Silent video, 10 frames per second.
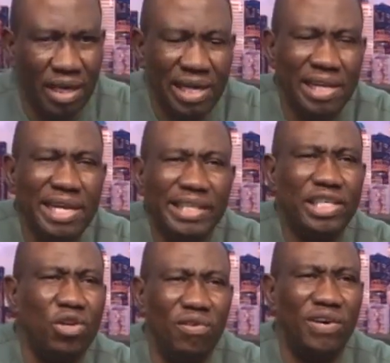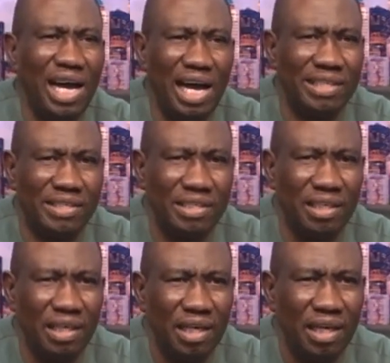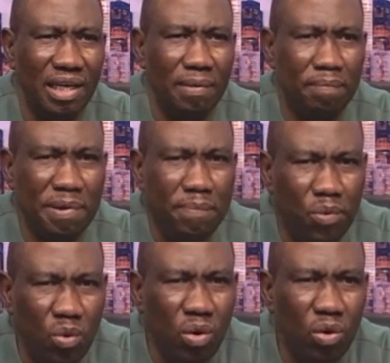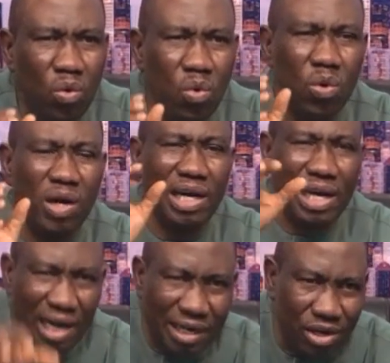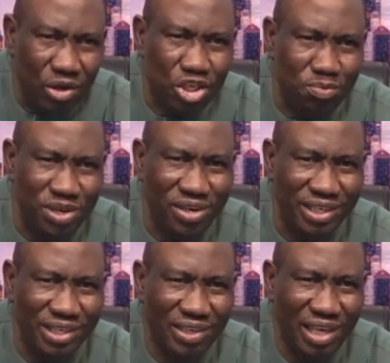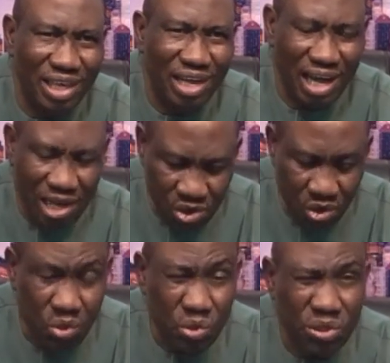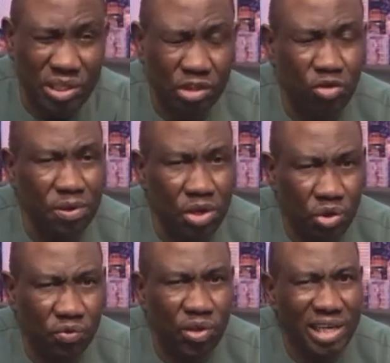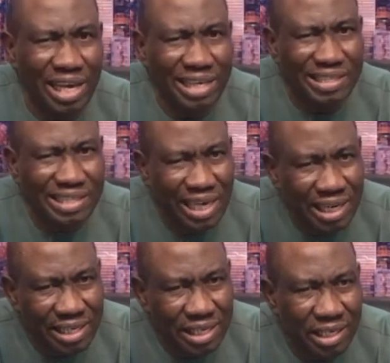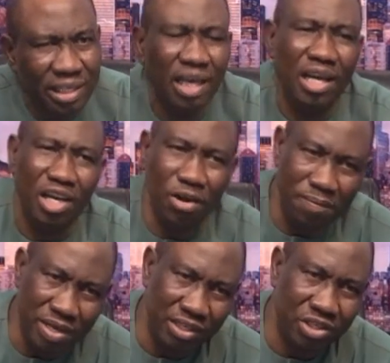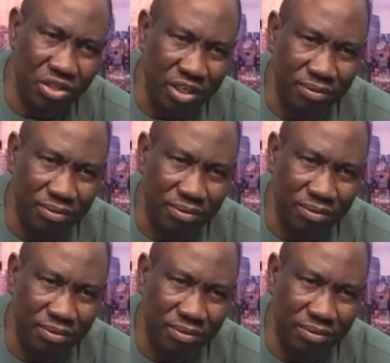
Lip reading: a knitting of hearts. People who carry your spirit are those that will be useful in extending your ministry.